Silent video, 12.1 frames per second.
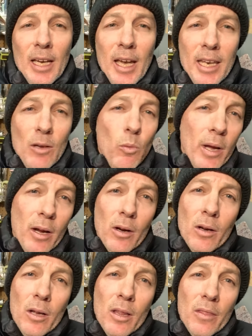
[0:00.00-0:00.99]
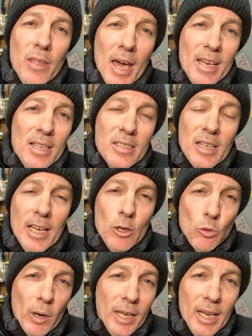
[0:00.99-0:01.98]
Anywhere that is a
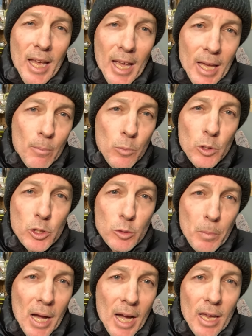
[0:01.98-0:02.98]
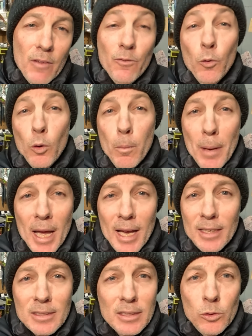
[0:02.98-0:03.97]
great ambush spot for a
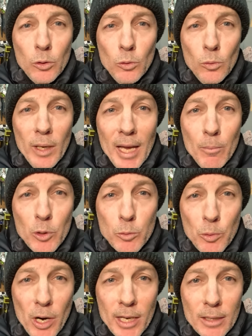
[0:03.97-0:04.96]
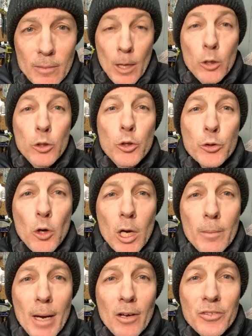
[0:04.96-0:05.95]
bass to ambush prey. You're talking
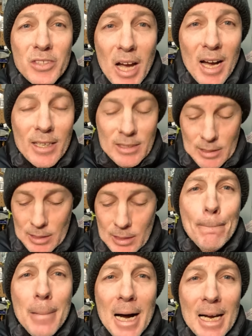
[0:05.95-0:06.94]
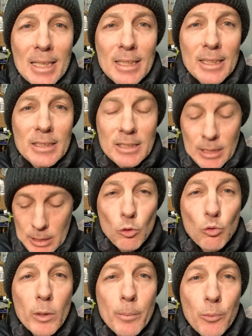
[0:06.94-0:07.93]
about docks, pilings,
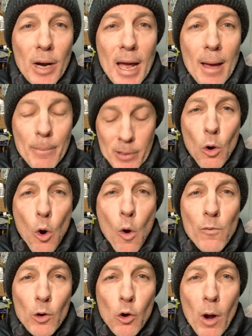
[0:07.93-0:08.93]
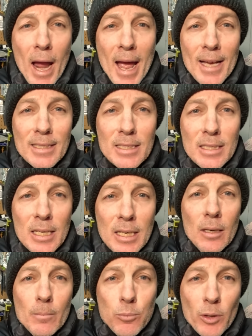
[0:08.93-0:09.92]
riprap, overgrass,
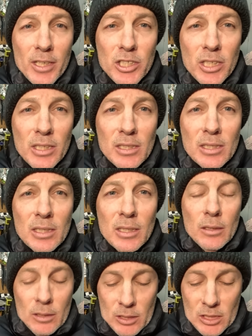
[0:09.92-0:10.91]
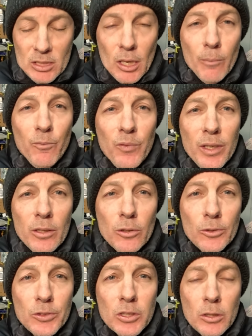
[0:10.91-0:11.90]
bridges, stump
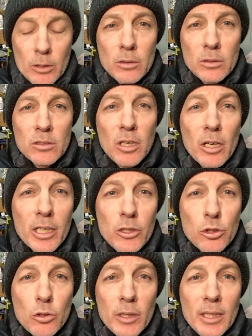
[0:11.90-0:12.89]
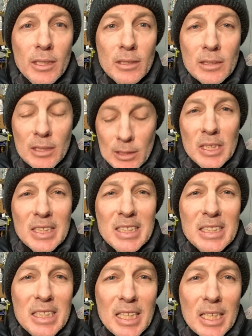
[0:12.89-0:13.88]
fields, sunken trees,
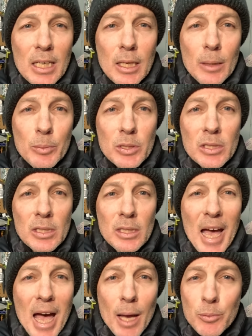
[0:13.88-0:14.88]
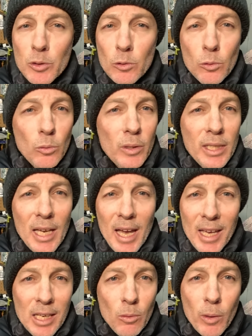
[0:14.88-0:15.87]
stick-ups, absolutely
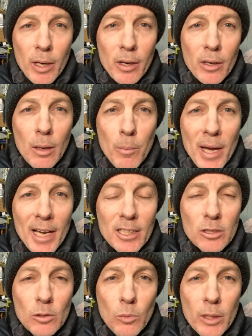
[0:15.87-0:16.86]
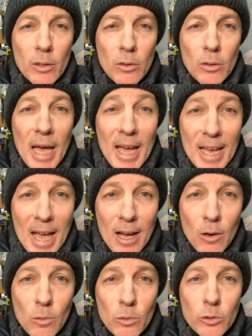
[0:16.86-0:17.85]
anywhere a bass will hang
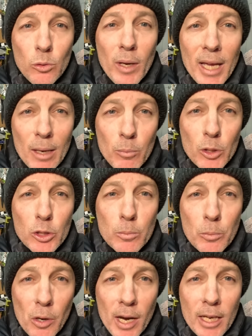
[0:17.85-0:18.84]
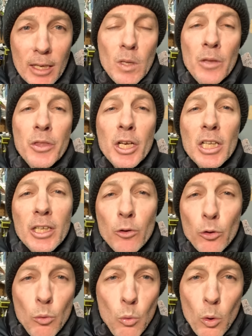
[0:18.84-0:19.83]
out to ambush prey. The
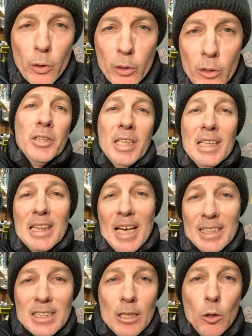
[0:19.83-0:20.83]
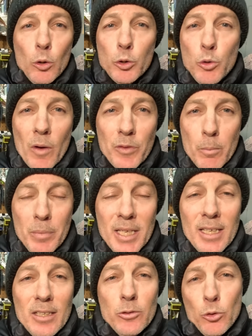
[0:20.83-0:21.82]
clearer the water, the less close you have to
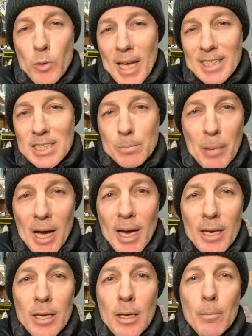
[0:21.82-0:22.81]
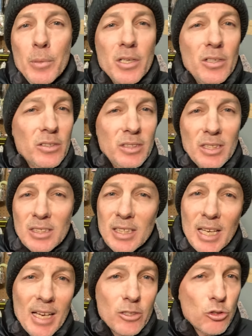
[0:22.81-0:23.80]
be to that spot, because this thing
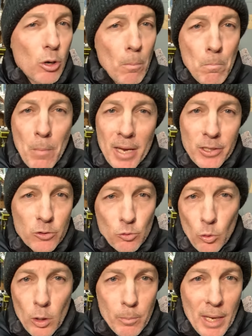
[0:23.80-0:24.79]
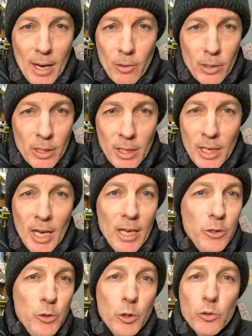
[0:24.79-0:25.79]
has tremendous drawing power.
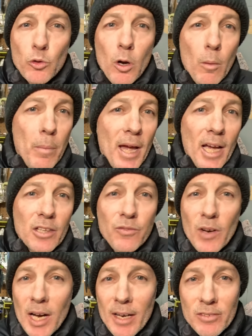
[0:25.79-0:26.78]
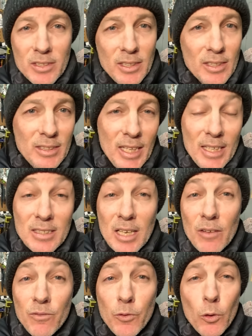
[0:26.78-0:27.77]
And you could draw a bass 5, 6, 8,
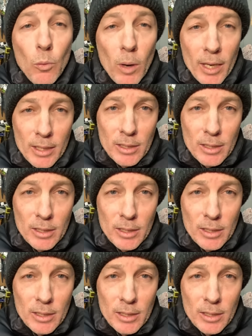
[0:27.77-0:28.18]
10 foot away.